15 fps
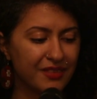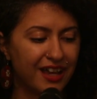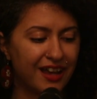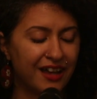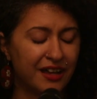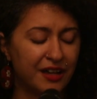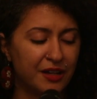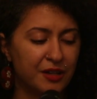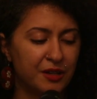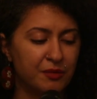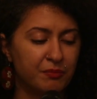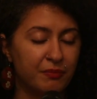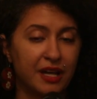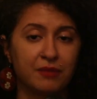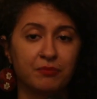
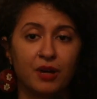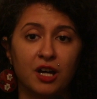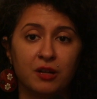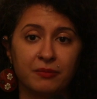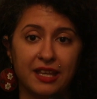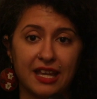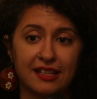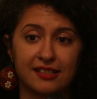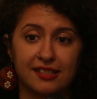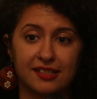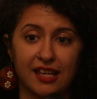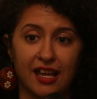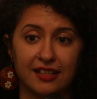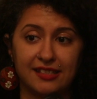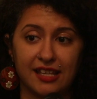my mom gets
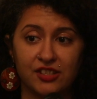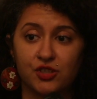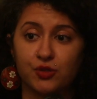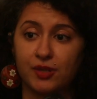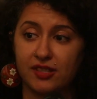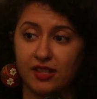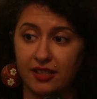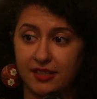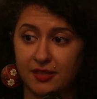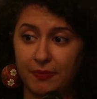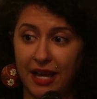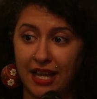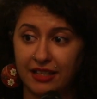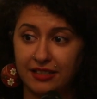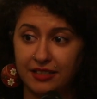test results
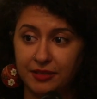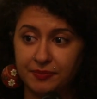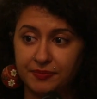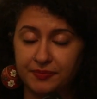back